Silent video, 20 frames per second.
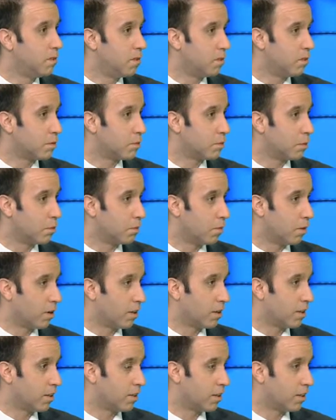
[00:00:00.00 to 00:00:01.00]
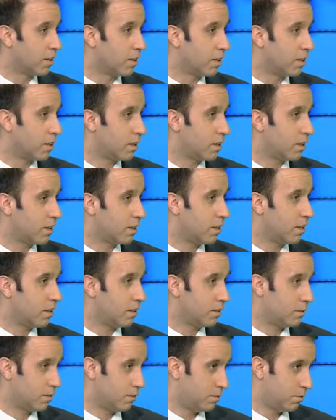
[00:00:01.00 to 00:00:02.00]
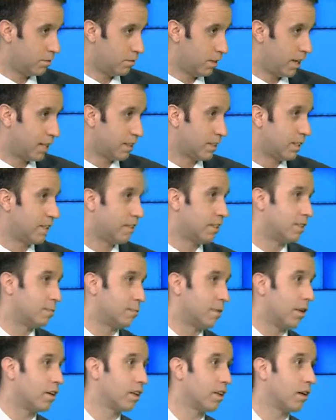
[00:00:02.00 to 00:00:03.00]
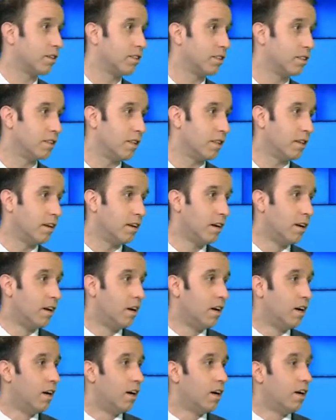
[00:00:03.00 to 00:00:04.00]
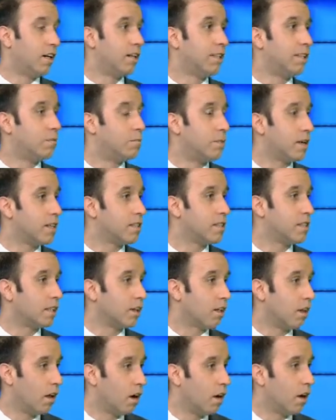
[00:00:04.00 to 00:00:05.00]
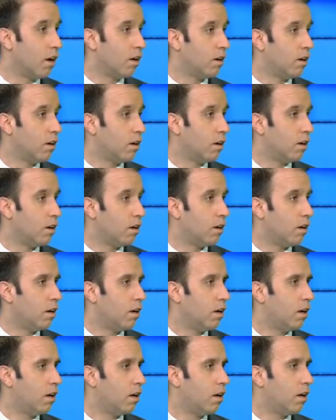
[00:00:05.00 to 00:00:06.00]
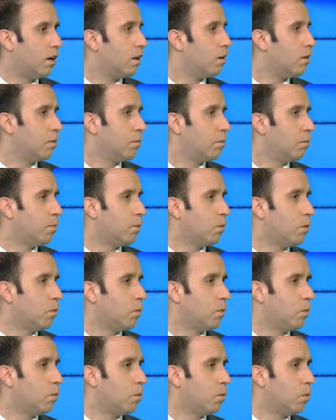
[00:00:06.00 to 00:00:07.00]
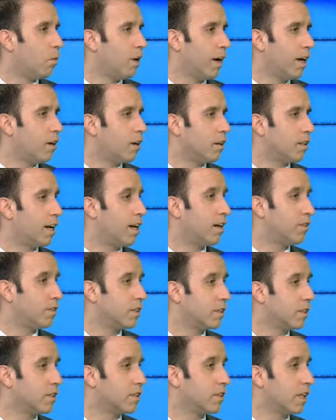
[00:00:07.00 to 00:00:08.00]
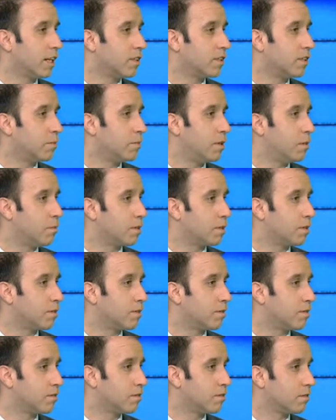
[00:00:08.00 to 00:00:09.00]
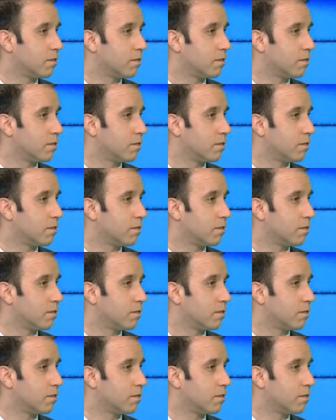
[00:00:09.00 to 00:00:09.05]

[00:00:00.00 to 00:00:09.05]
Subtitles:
municipal body, as it is spelled out in the basic law. Why not having elected members?